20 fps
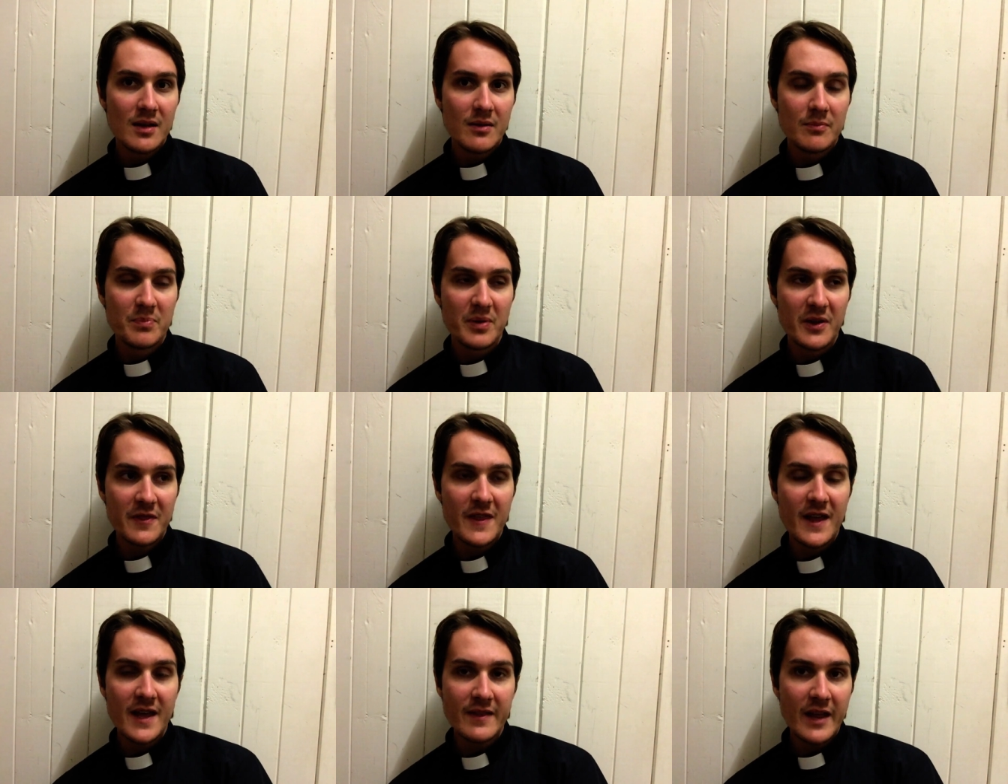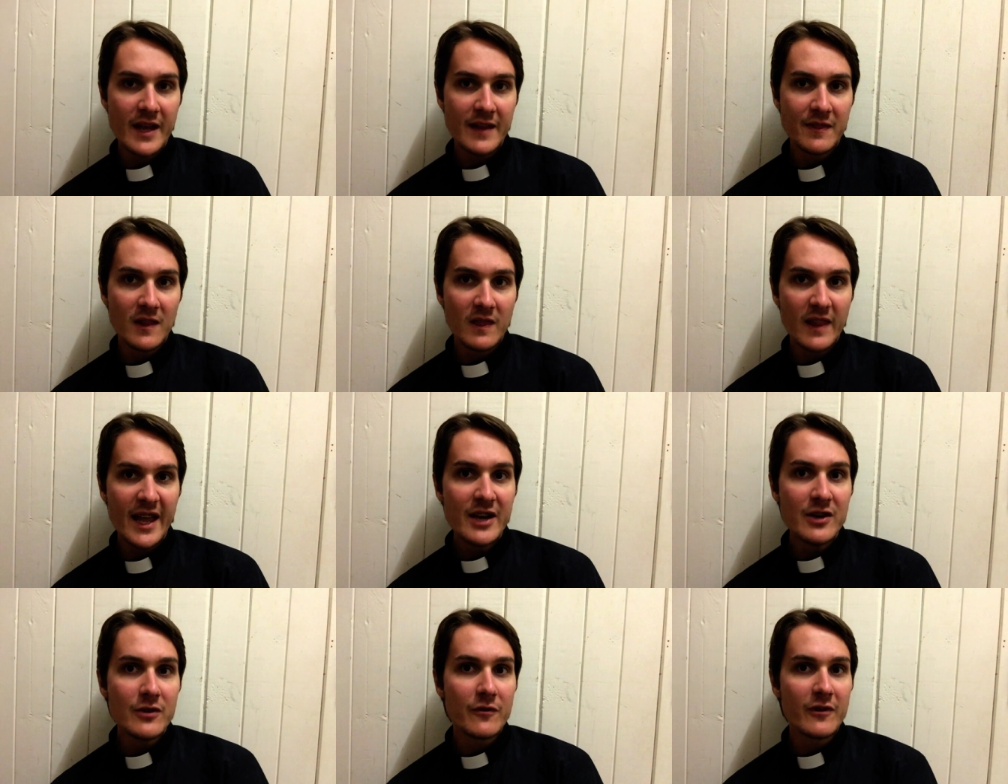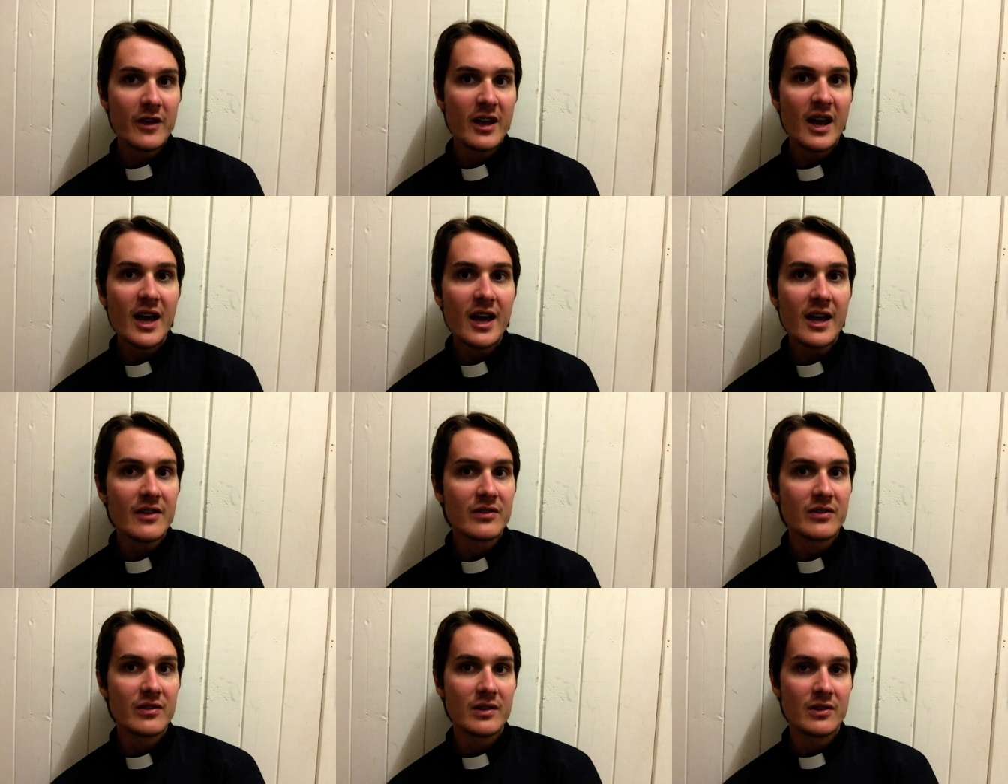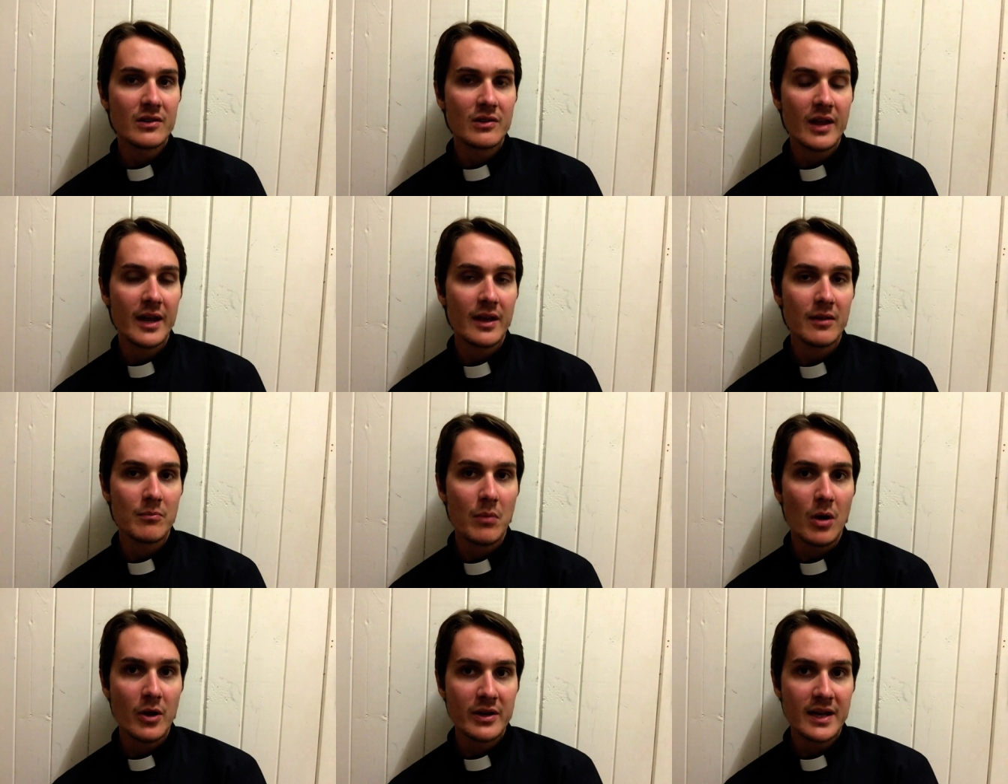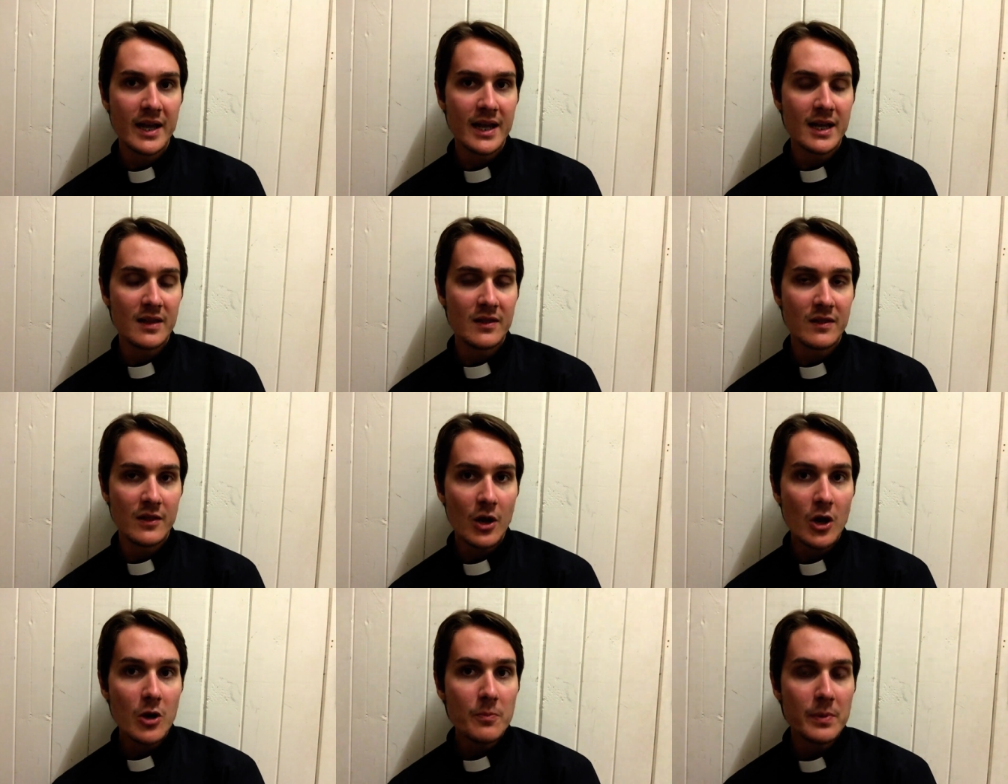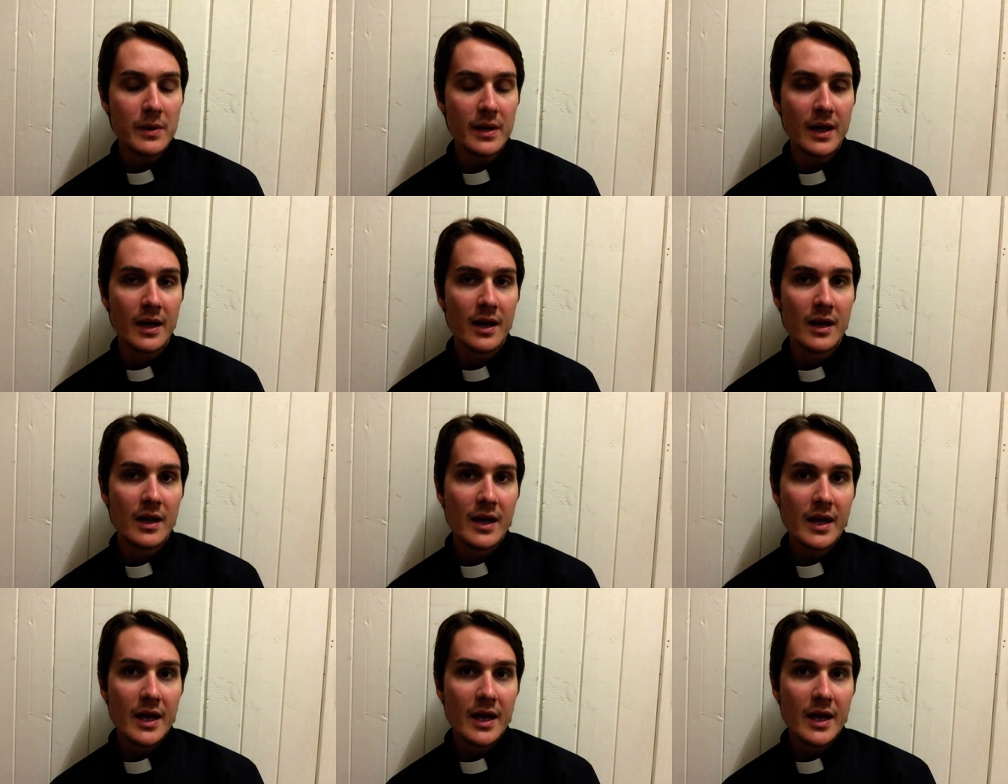But then, the land of Cus is modern-day Ethiopia,